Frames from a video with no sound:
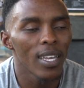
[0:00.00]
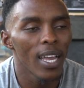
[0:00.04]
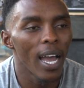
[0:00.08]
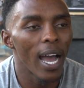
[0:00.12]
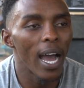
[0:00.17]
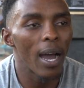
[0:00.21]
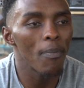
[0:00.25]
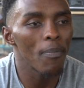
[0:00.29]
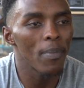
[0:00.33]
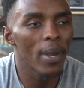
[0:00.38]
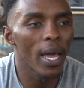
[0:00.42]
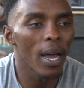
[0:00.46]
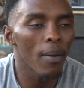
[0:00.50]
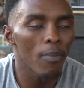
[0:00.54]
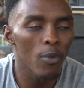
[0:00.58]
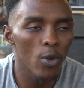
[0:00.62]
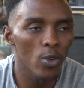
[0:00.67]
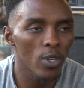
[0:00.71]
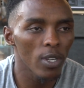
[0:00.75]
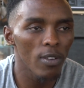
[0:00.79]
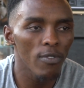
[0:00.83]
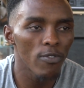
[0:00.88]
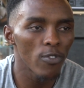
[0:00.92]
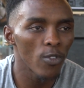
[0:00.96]
I'm
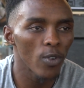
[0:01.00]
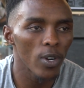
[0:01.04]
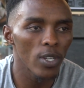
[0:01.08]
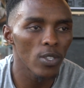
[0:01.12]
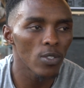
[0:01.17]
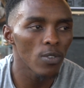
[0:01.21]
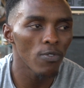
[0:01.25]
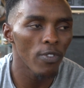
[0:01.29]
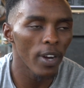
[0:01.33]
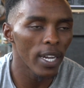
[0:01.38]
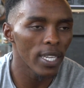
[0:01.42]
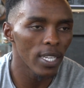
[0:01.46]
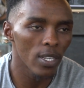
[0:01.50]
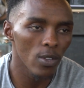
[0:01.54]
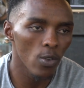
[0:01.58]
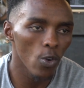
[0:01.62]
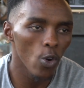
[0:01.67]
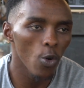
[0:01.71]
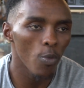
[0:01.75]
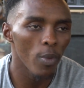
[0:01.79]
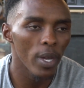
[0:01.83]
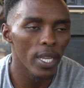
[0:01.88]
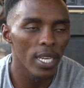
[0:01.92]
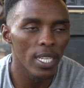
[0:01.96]
looking forward to fight at
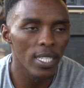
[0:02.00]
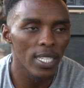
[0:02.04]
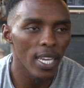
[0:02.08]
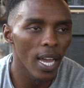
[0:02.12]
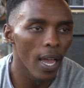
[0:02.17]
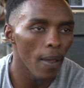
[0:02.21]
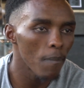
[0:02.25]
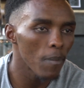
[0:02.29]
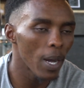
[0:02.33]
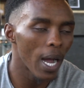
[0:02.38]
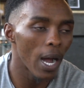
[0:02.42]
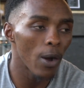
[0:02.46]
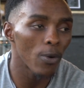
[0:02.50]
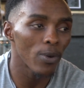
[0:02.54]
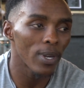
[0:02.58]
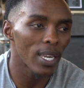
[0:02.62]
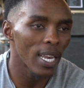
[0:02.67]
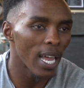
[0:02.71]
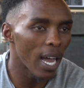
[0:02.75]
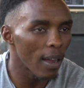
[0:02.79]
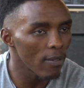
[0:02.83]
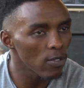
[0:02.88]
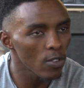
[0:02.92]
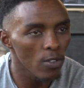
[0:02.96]
home anytime. I would
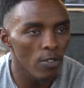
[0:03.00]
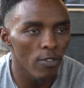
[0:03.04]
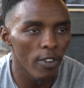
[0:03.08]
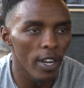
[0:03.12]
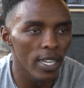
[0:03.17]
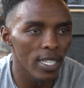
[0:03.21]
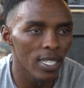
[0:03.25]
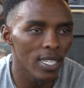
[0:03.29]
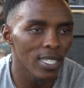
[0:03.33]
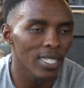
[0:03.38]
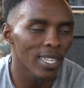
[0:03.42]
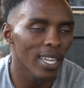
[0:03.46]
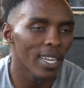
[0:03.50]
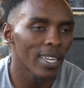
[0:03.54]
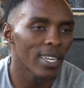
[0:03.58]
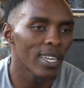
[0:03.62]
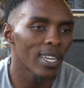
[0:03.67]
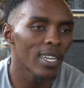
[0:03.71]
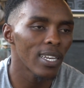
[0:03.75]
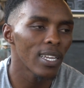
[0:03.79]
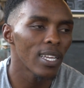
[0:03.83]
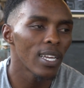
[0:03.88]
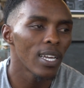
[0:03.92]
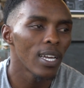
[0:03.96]
love to fight in East
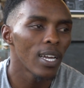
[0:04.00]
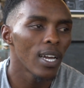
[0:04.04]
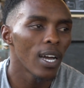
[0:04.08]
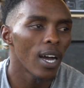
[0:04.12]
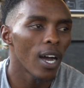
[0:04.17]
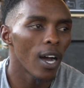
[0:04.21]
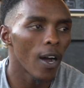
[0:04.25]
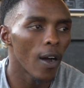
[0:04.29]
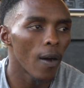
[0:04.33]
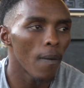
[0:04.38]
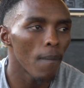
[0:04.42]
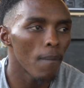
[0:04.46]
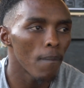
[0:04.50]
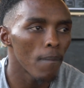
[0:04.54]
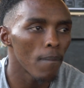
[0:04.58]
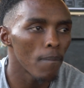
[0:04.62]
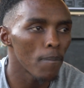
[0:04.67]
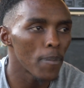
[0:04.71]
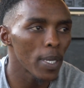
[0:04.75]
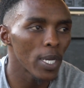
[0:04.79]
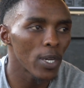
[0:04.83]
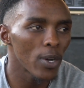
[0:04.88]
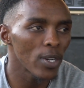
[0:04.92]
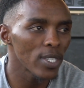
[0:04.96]
London,
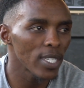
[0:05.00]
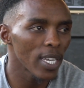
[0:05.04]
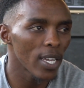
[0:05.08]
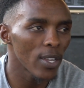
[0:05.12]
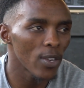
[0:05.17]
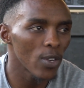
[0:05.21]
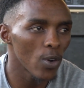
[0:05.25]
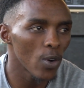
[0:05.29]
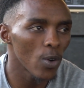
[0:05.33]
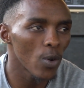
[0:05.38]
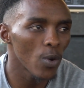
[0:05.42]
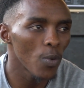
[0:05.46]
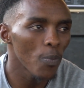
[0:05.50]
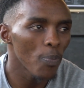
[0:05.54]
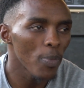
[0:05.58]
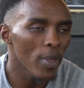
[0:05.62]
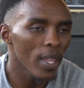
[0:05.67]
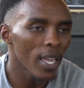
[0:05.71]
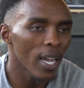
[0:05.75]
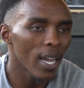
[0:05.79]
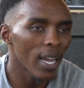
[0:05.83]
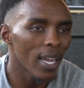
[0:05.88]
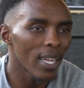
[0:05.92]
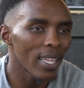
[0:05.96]
because I know
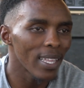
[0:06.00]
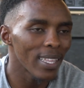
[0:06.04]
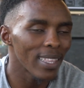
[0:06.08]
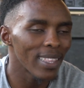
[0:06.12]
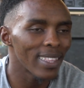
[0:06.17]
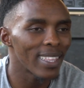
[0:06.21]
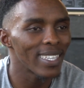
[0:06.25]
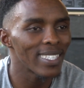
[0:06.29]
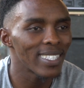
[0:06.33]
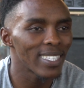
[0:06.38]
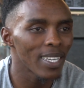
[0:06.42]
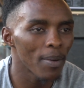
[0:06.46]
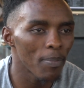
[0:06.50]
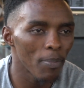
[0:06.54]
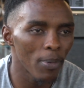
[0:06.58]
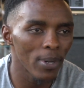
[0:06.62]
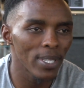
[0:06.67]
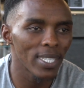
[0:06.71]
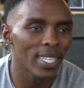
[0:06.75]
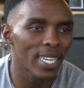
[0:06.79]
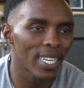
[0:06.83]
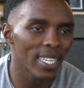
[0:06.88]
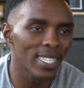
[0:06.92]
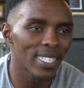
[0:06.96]
the
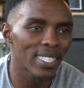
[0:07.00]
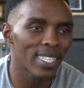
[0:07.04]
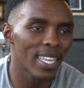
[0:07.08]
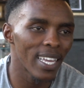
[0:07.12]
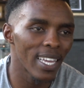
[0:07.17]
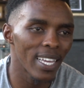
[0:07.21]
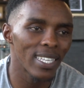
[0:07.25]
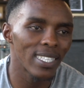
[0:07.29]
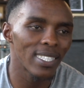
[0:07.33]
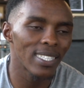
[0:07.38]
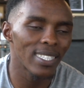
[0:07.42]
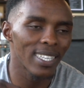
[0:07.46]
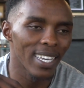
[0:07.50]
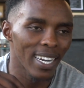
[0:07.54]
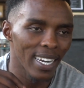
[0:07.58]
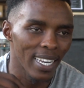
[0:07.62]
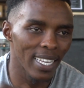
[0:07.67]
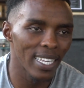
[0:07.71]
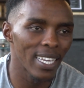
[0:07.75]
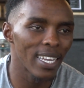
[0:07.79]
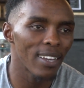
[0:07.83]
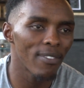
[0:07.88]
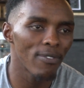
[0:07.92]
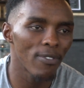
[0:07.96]
support that is there, it's
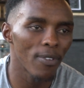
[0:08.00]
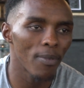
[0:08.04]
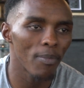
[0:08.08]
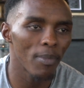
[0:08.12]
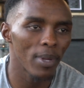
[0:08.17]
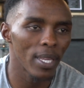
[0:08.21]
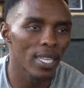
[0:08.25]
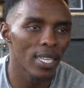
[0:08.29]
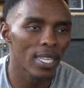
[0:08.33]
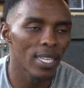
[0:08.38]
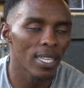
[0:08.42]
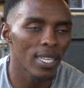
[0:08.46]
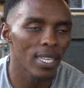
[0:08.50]
real for me.